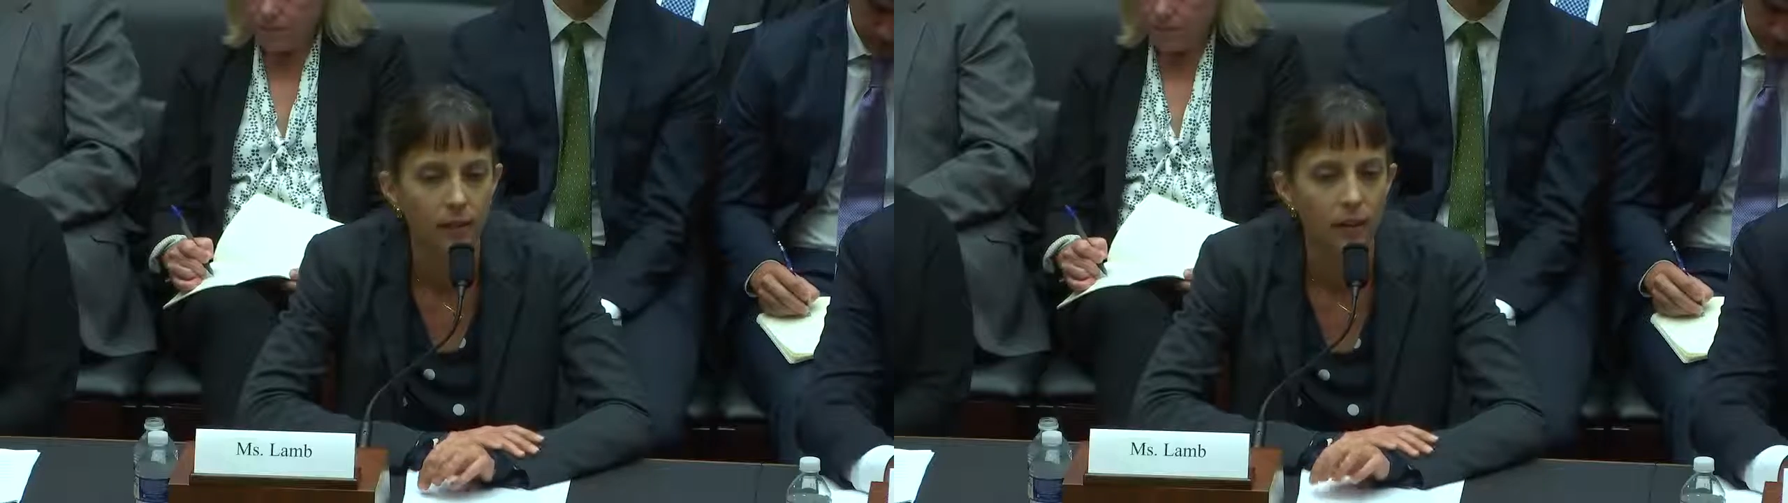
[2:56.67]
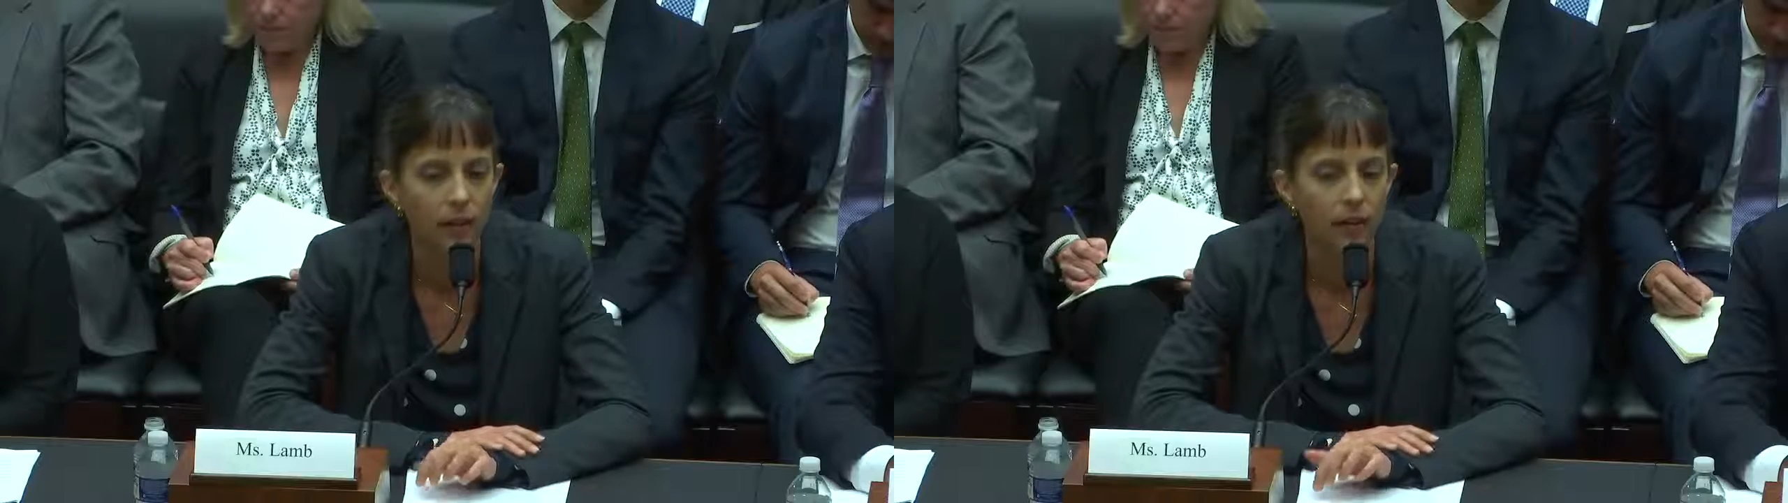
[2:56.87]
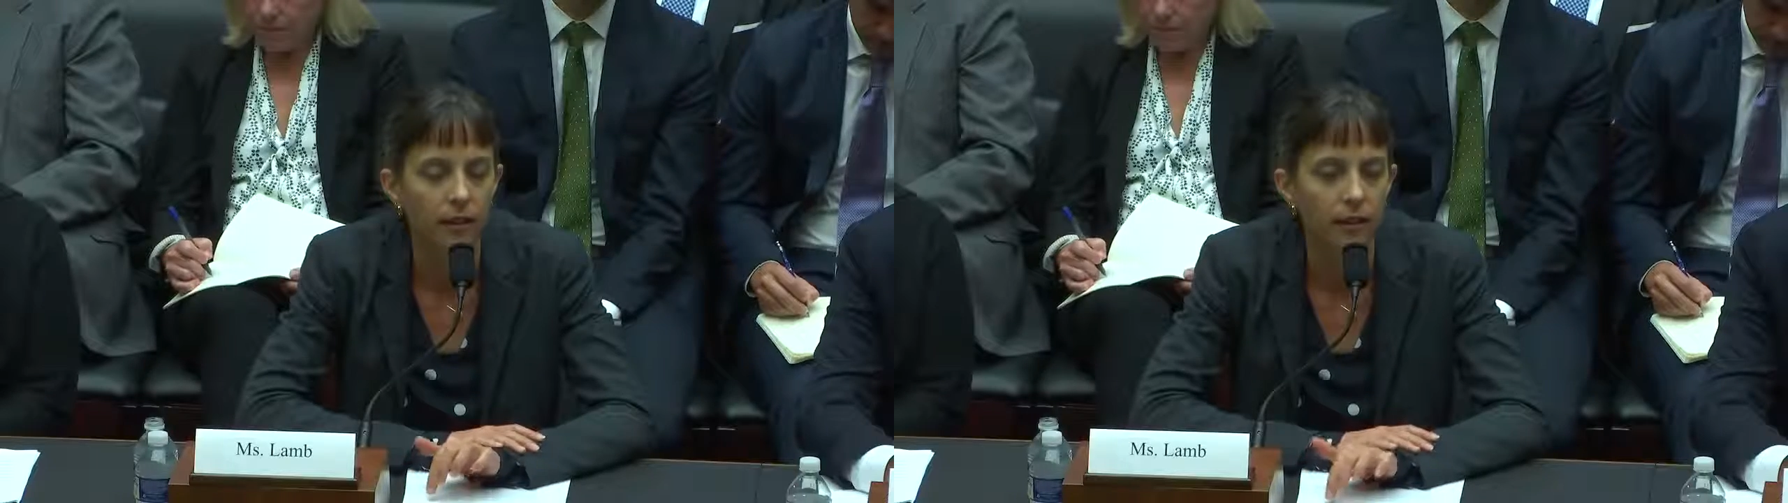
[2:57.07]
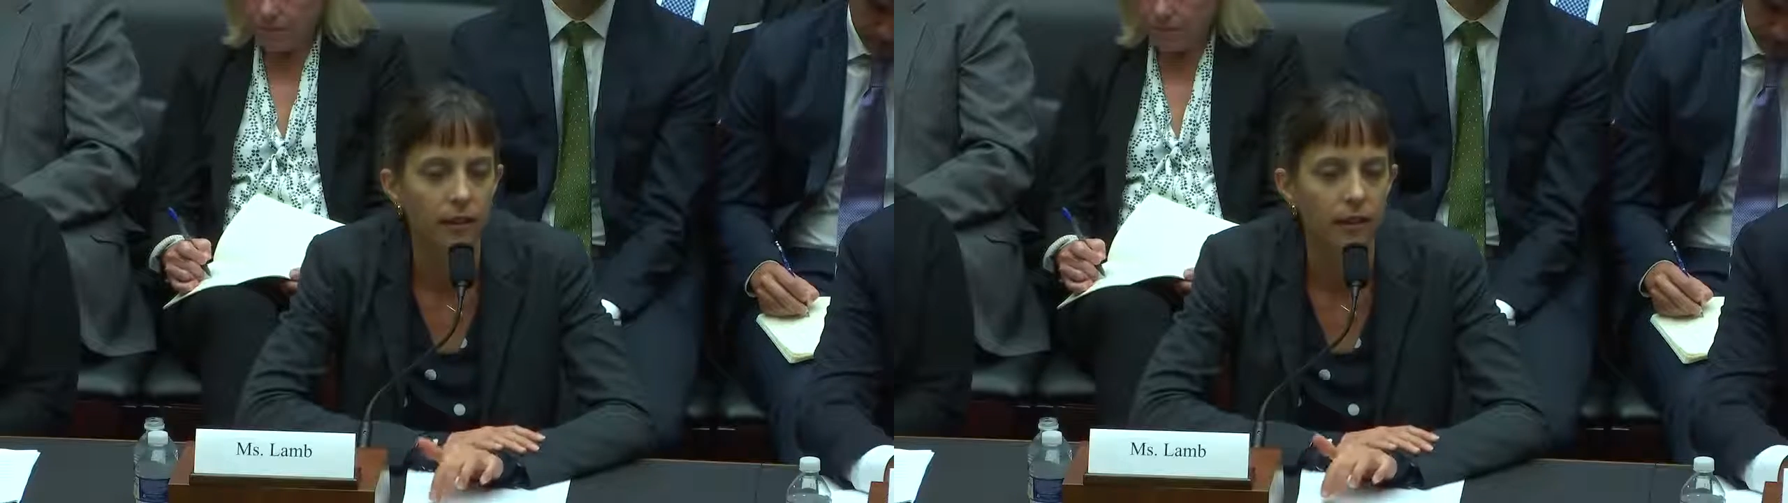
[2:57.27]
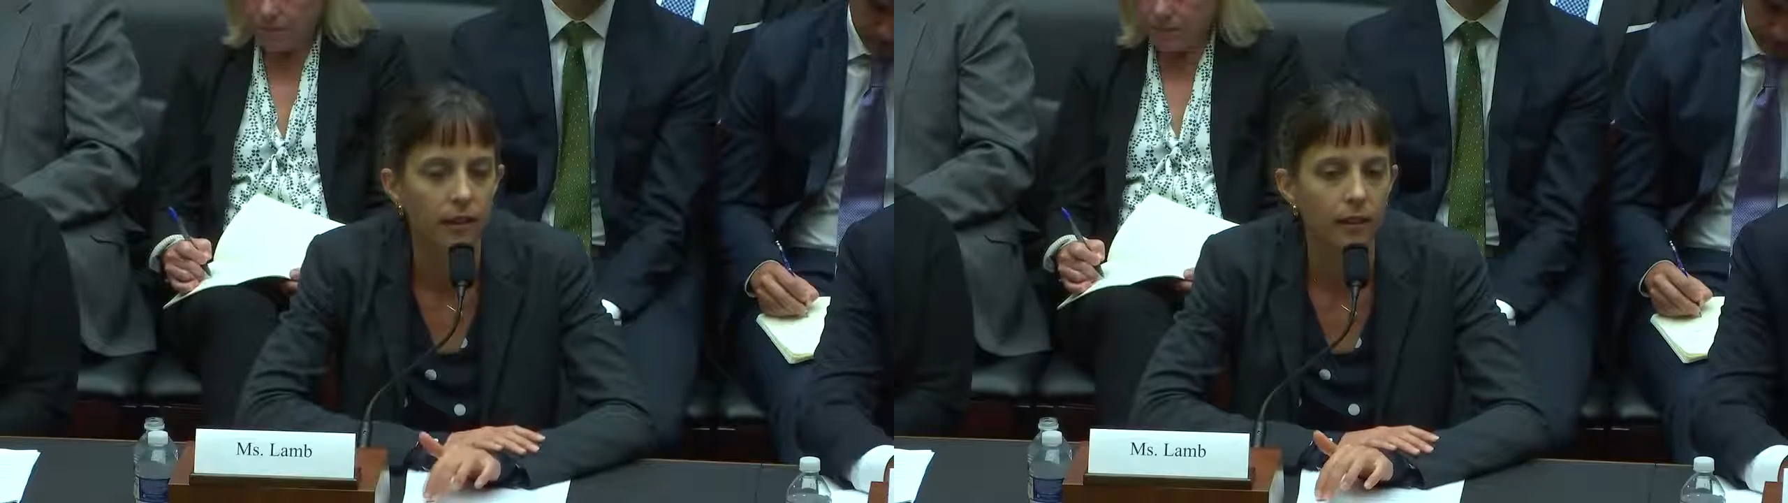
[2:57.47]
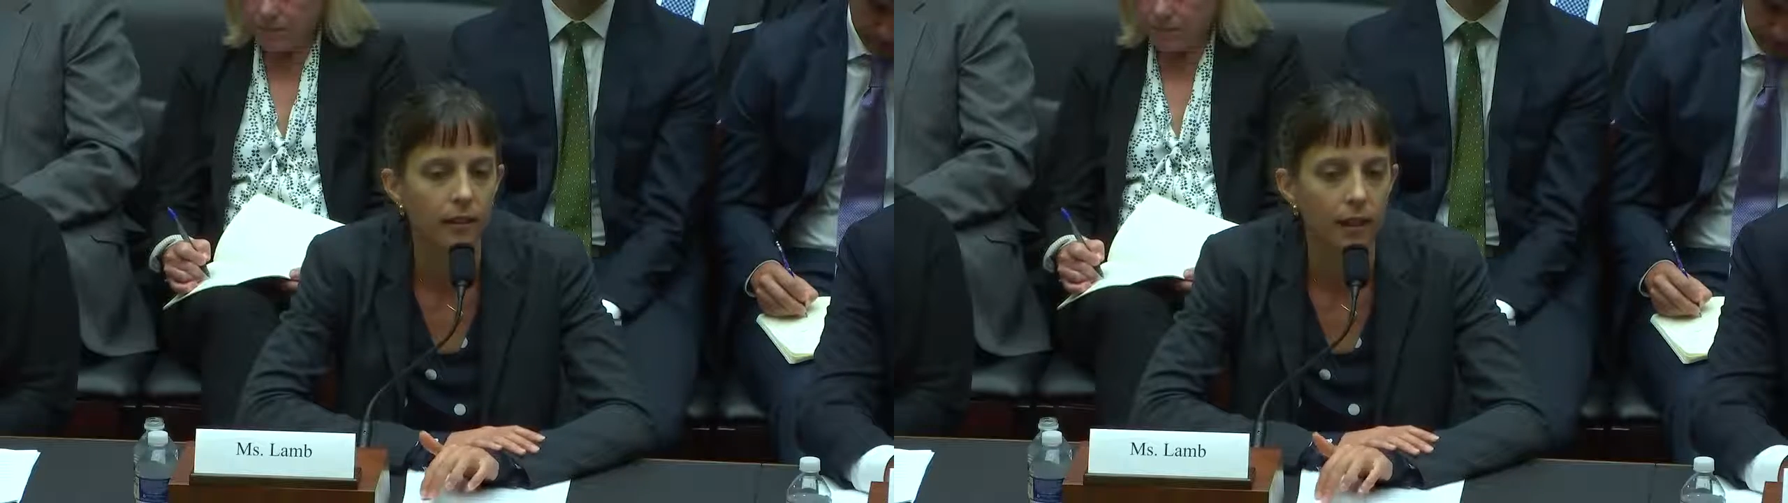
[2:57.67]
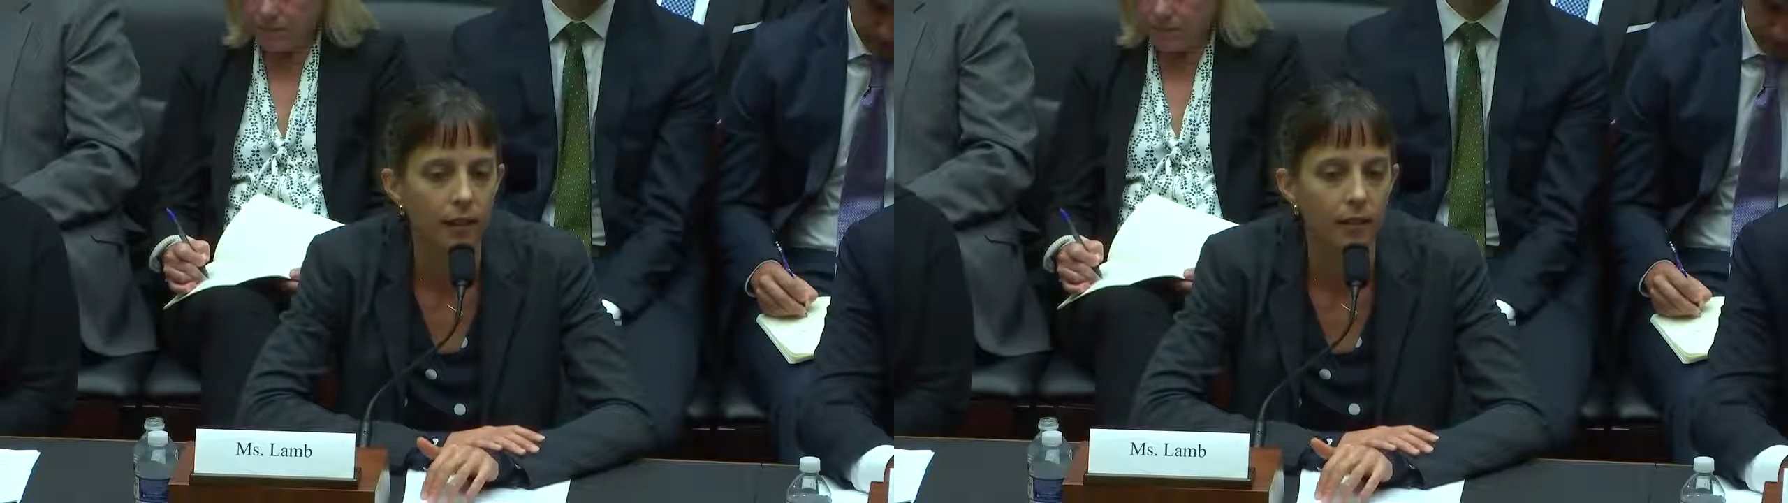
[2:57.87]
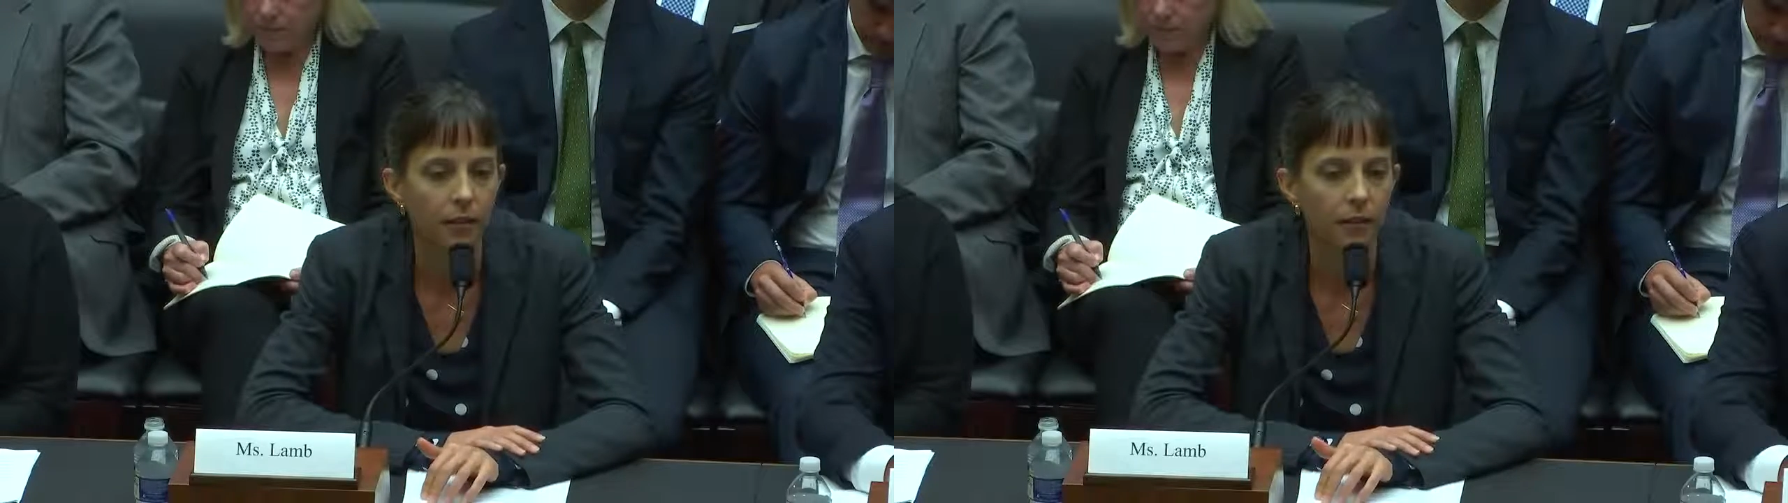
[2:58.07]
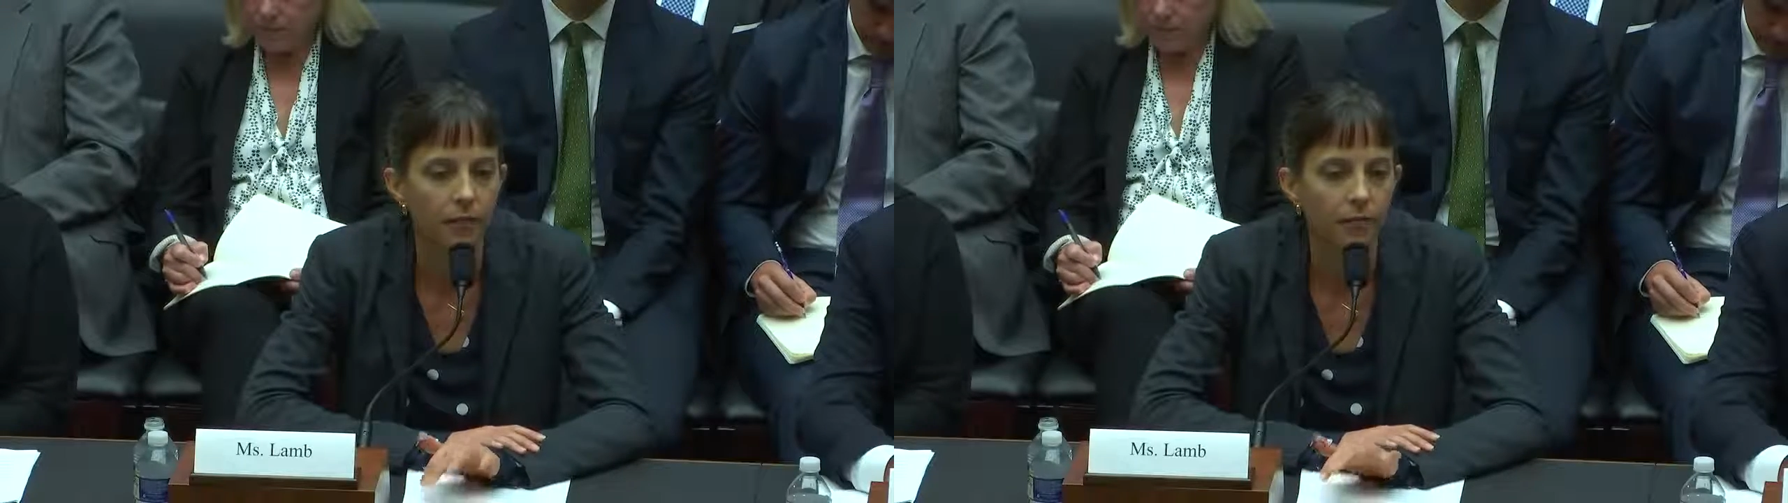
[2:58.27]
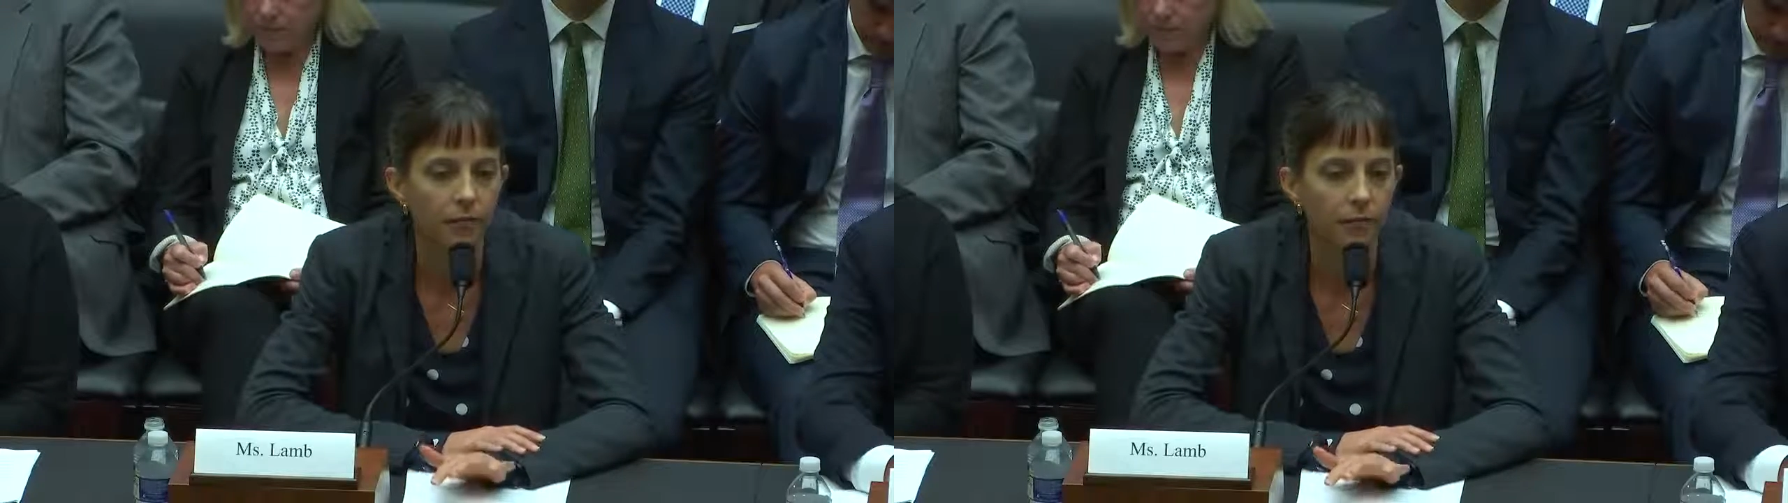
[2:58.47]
will allow